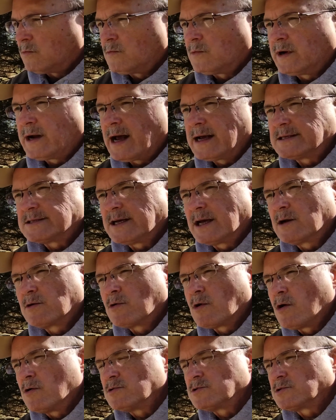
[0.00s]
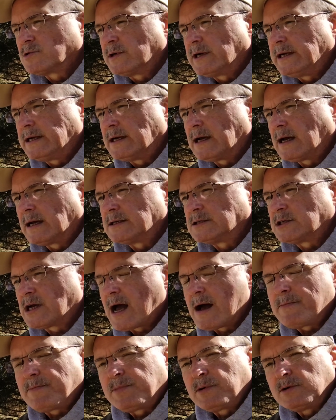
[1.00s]
when I say grocery, I
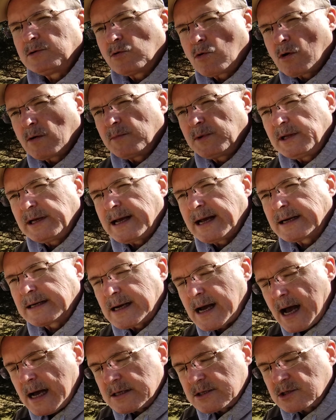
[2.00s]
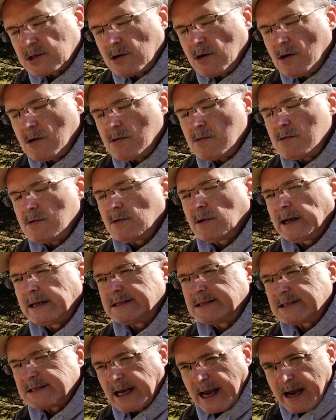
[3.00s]
shop normally at Costco
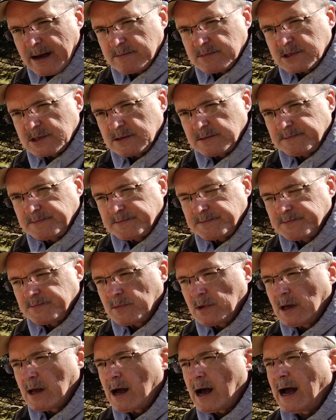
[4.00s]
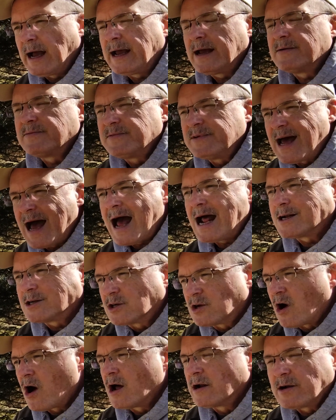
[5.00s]
and Sam's. I have not
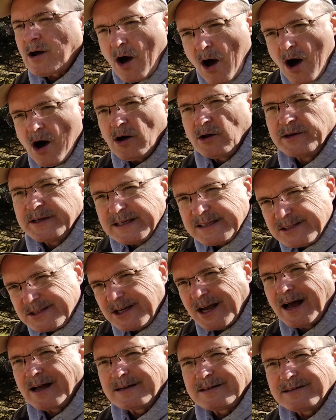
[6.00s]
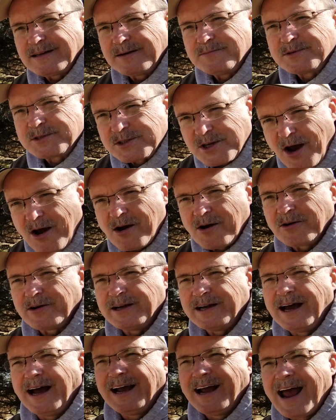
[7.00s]
gone to Aldi's yet. I'm
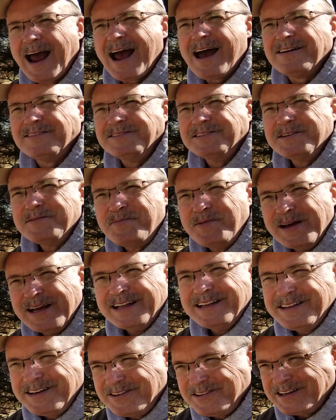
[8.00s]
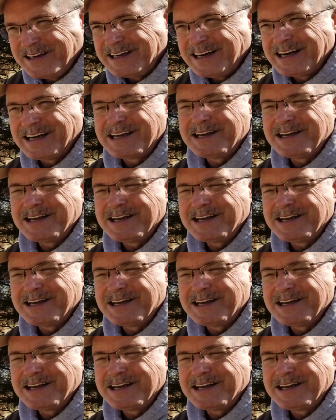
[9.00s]
sorry, I haven't been there yet. I